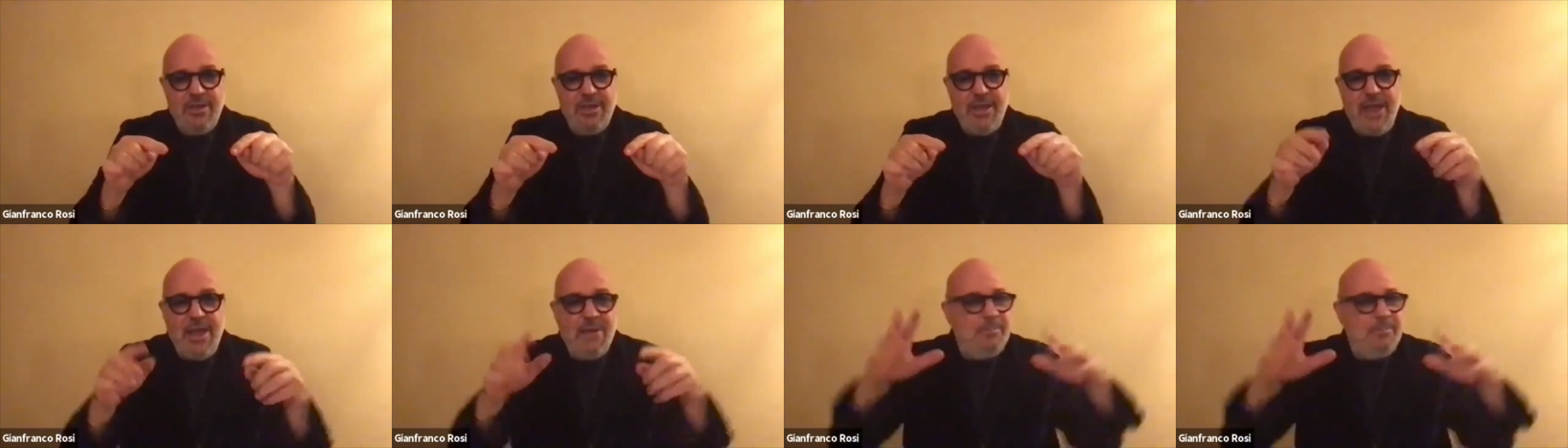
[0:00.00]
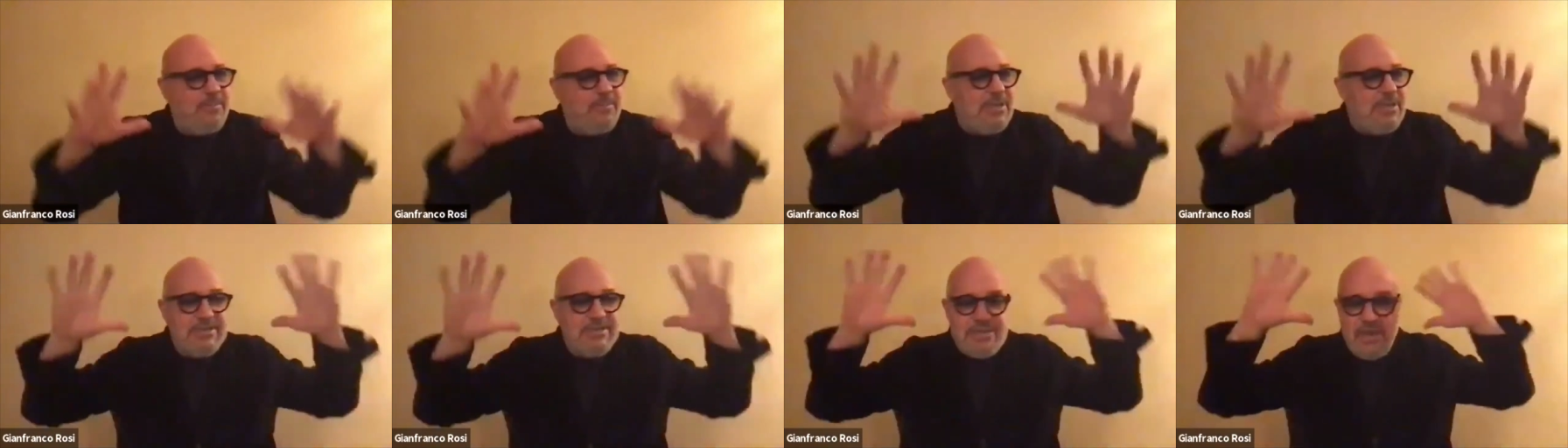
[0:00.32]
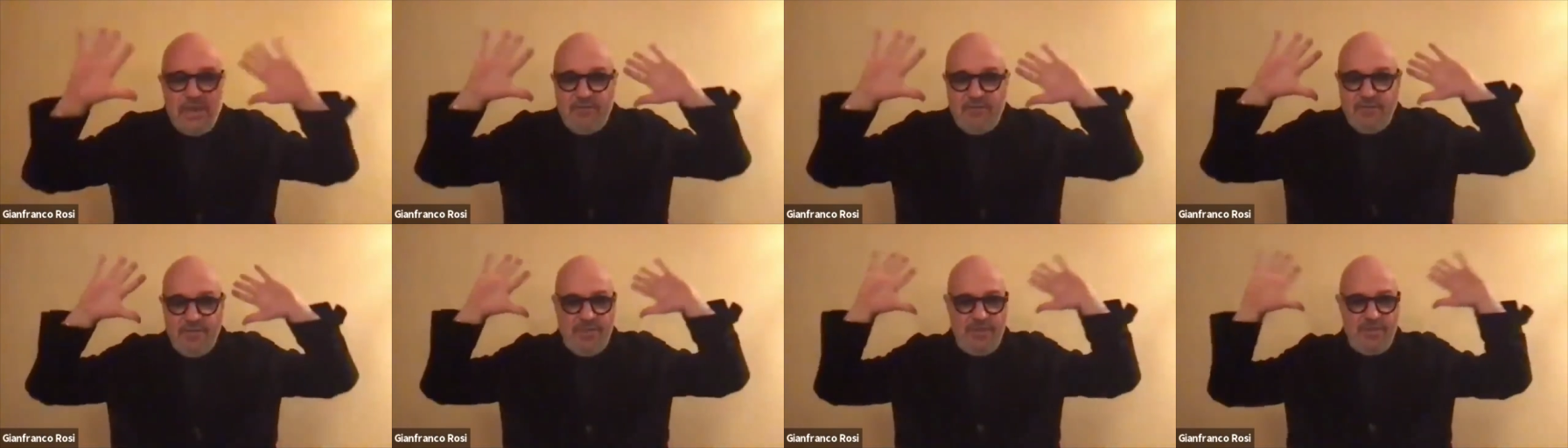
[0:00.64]
I miss
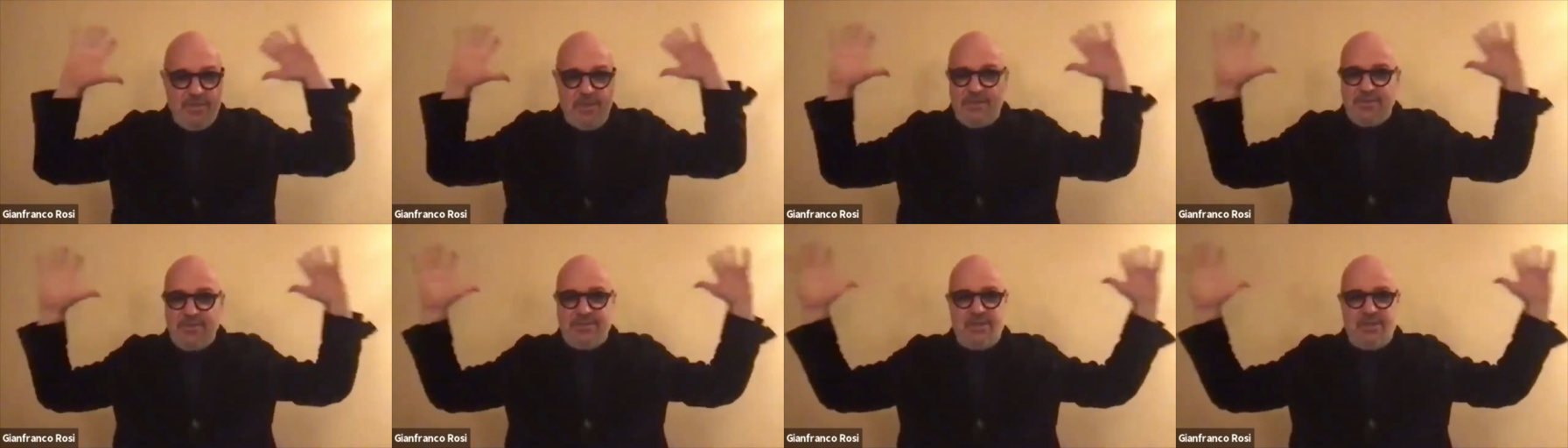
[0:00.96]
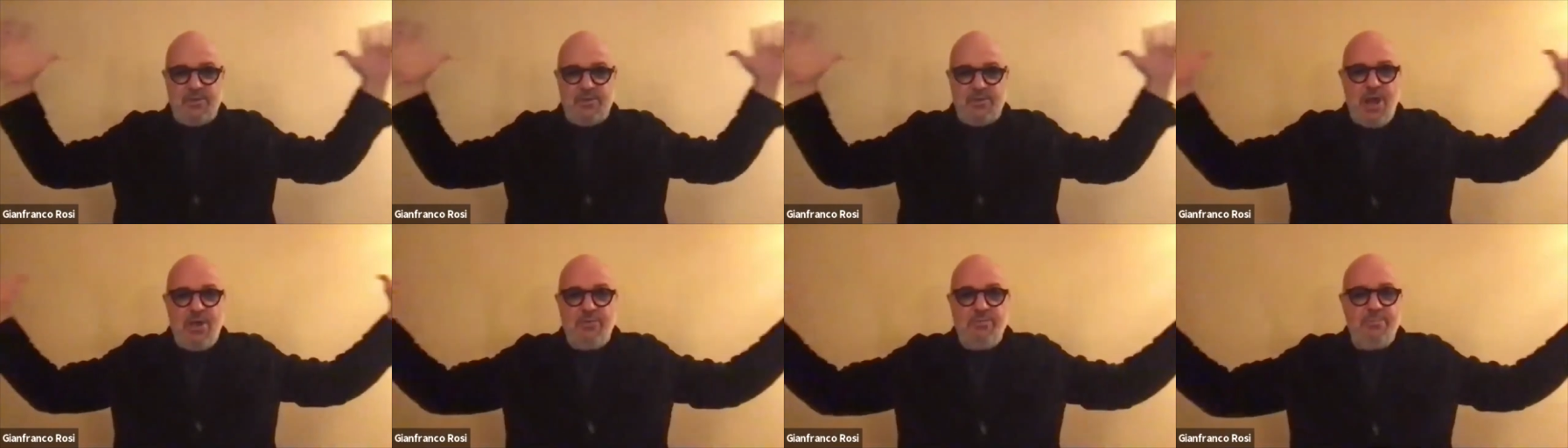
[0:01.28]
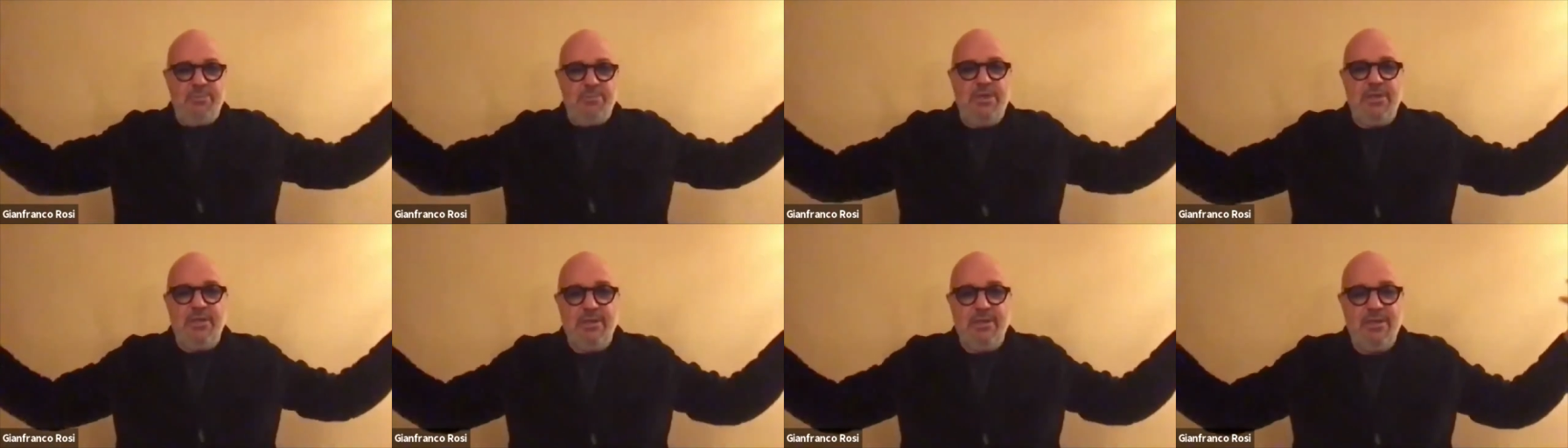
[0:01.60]
everything that is around
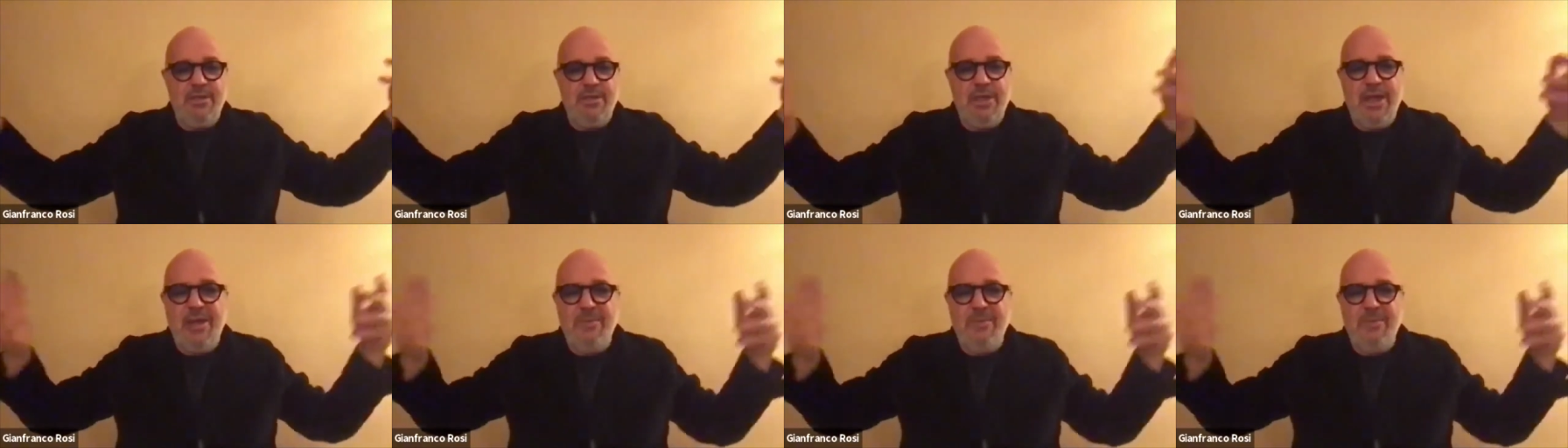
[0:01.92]
me.